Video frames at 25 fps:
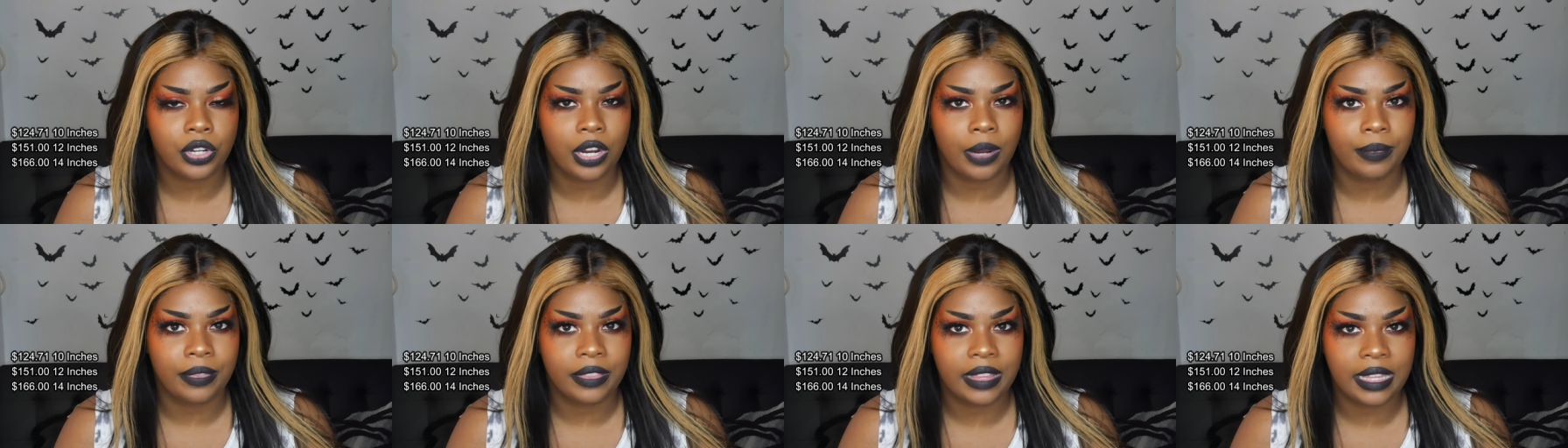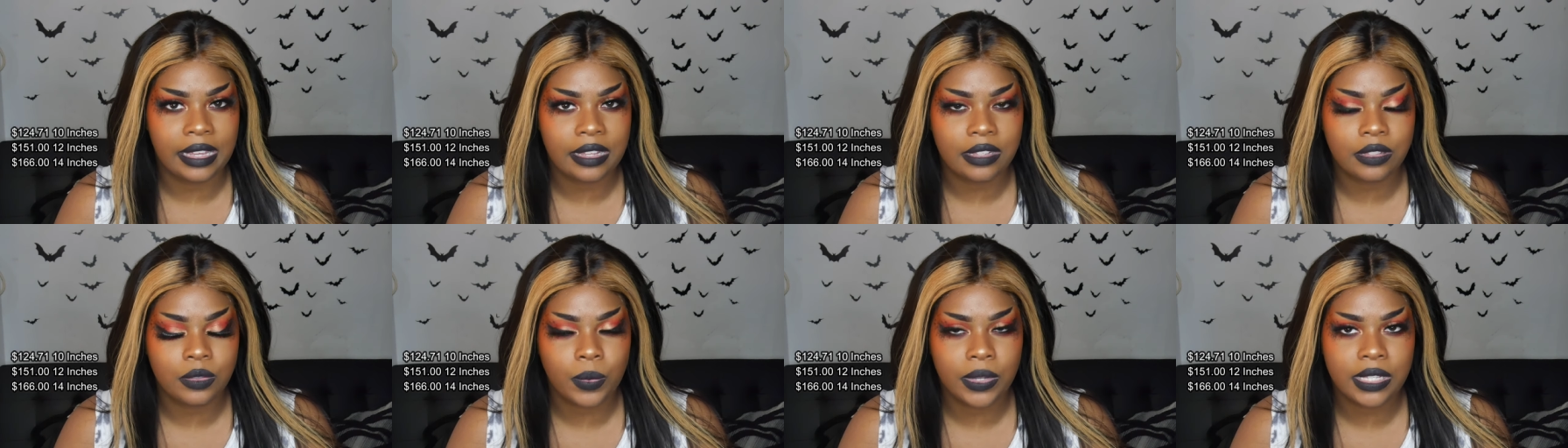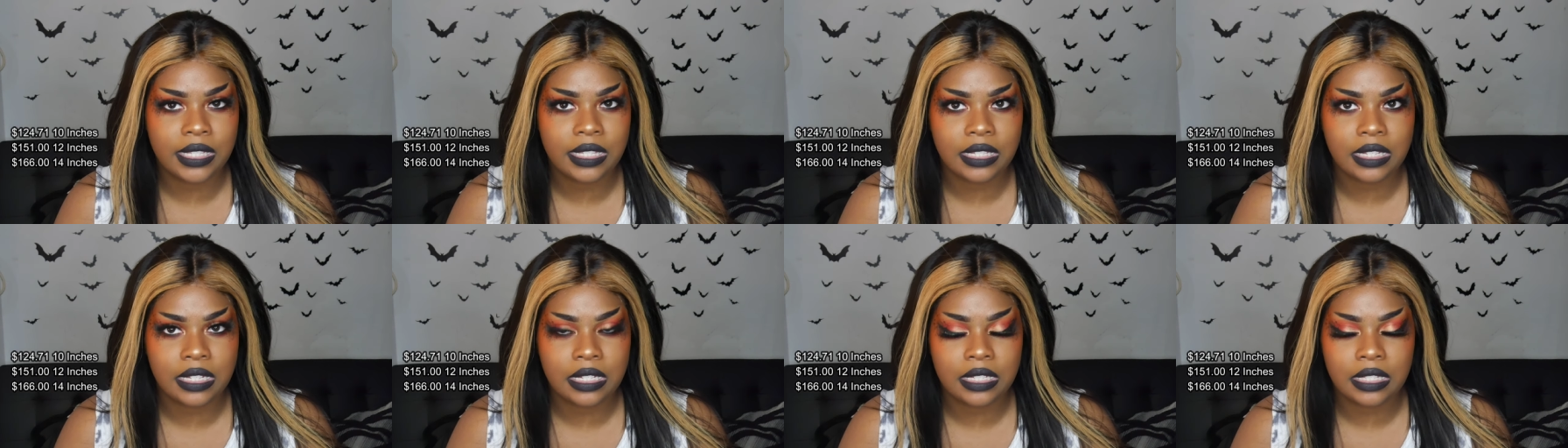I think it's
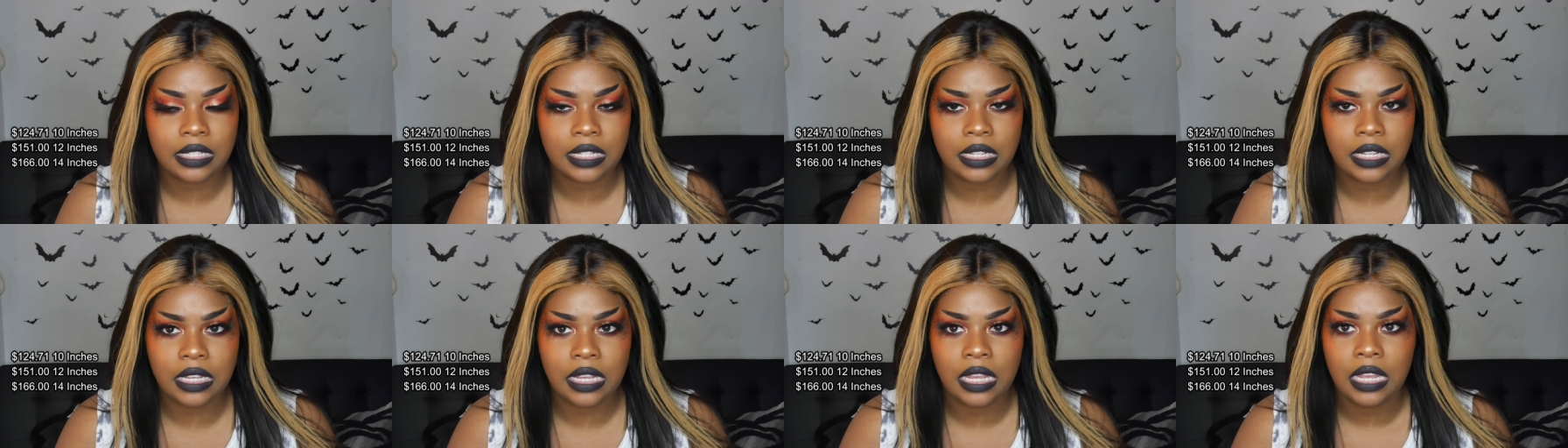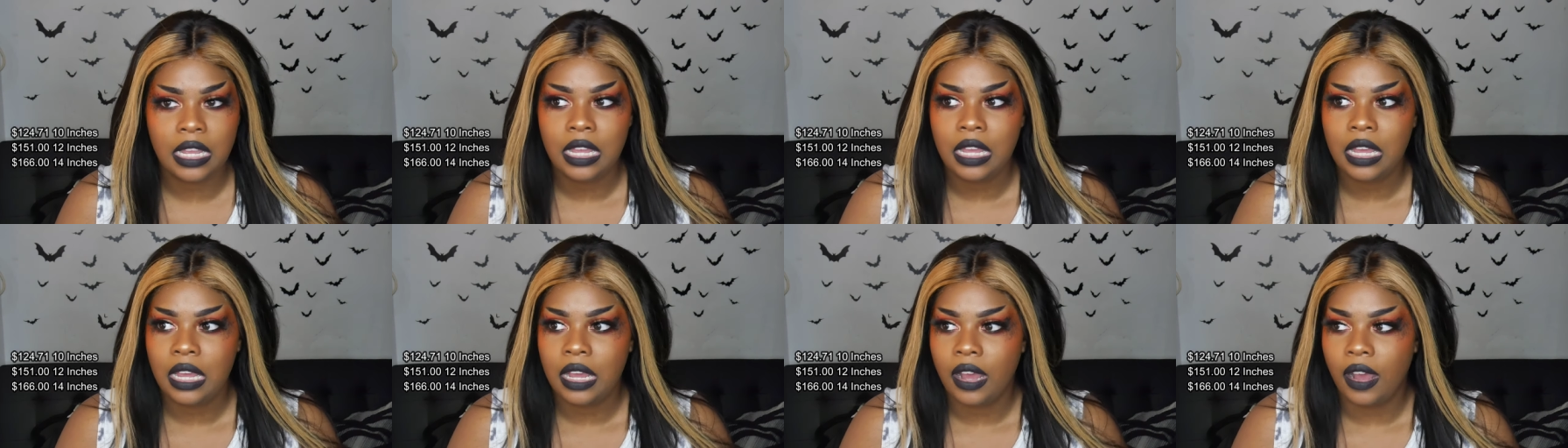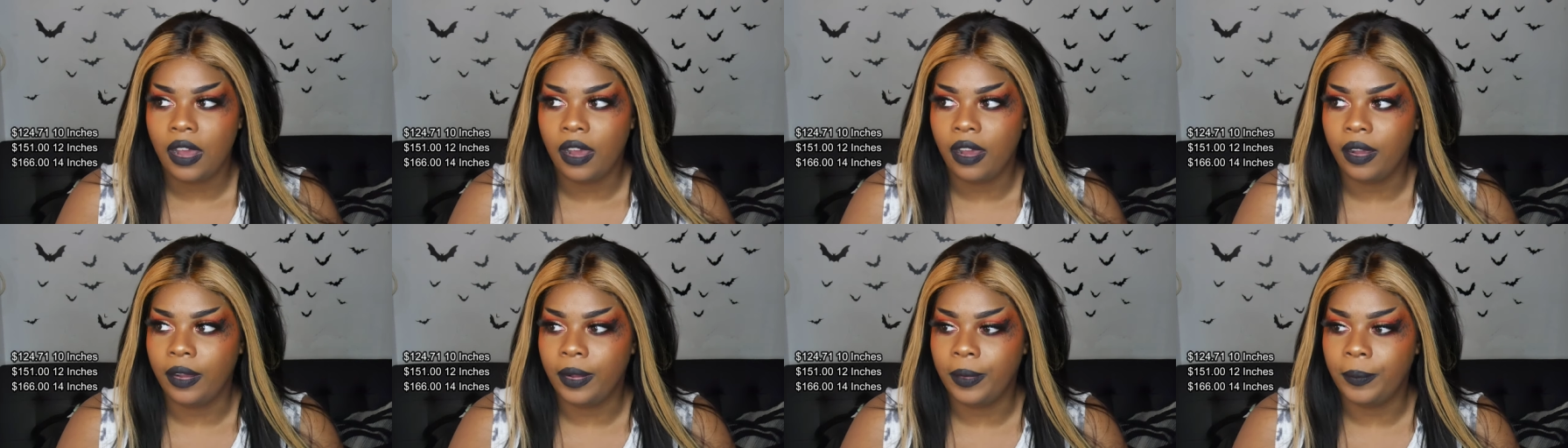160.
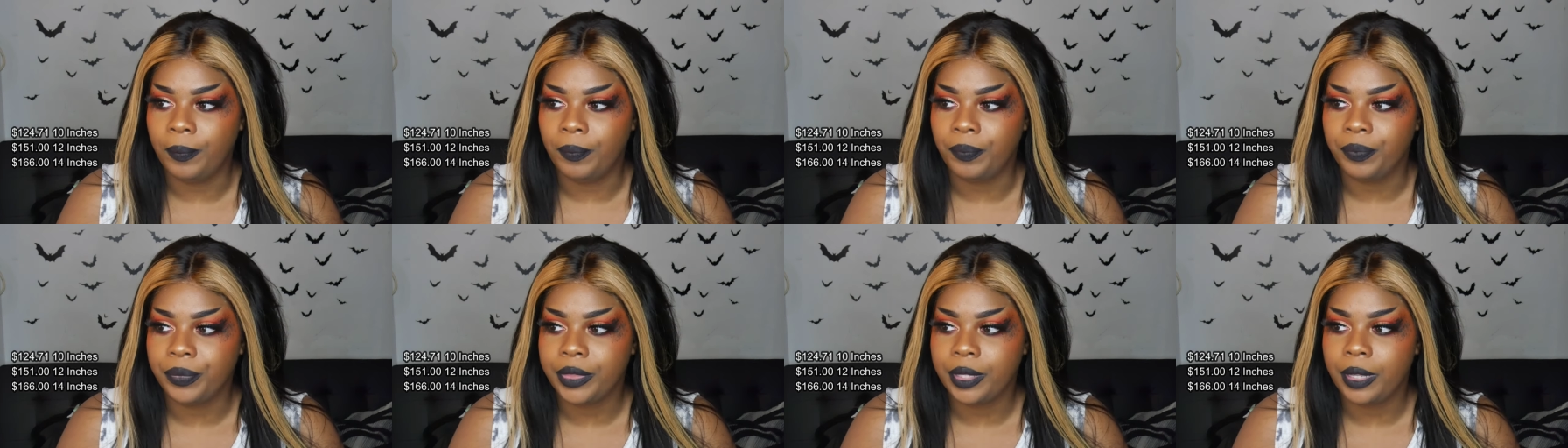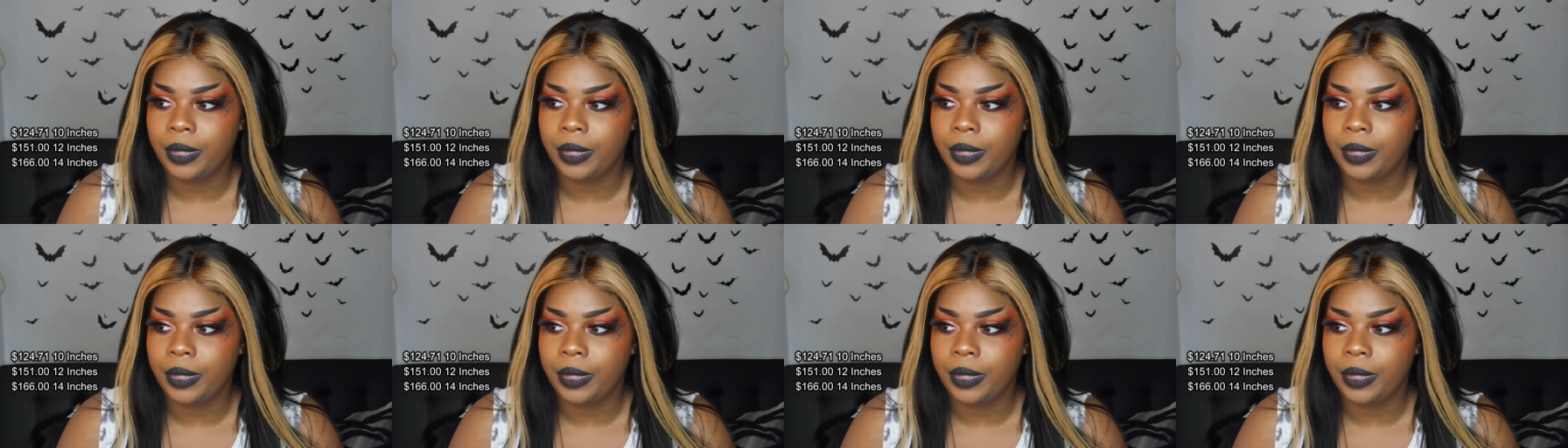Um,